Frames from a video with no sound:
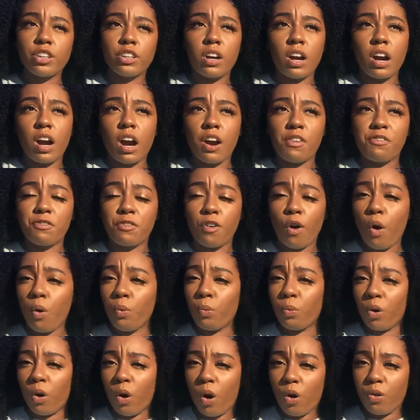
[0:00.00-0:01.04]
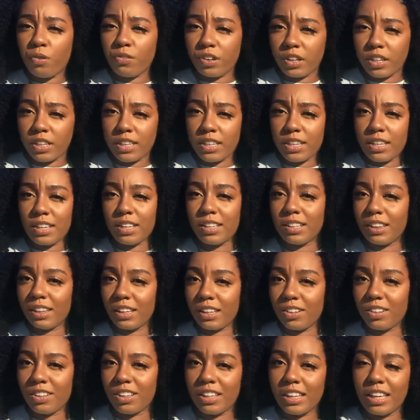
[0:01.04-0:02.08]
your phone will overheat,
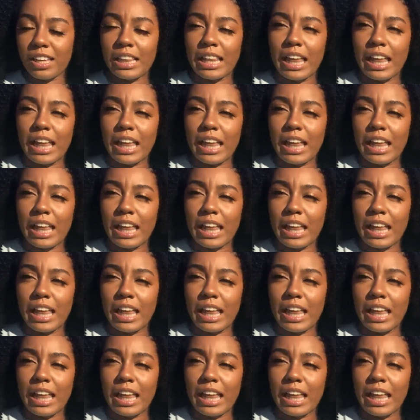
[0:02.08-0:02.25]
literally.